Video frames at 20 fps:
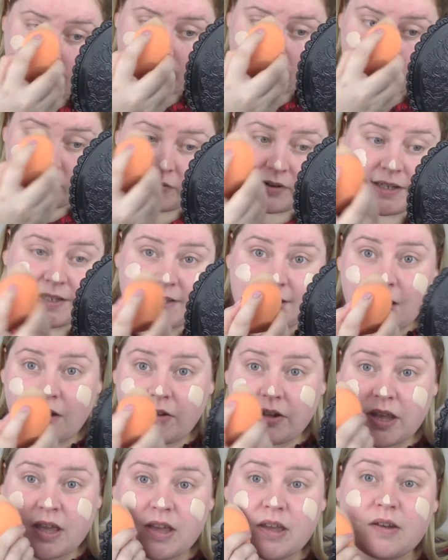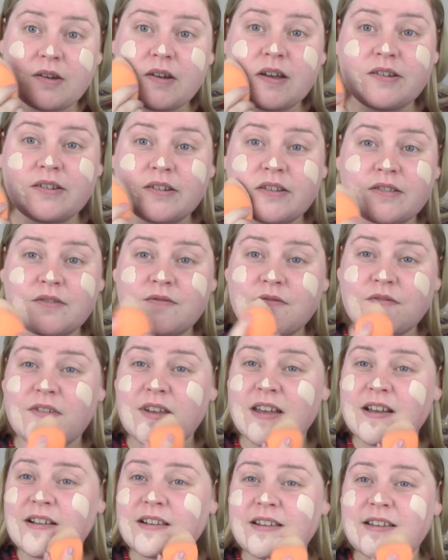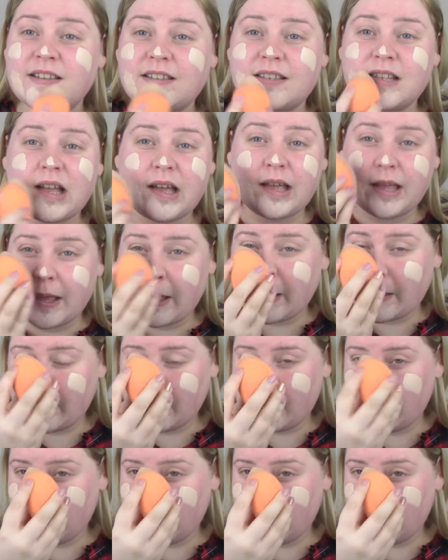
I can already tell you it doesn't feel as like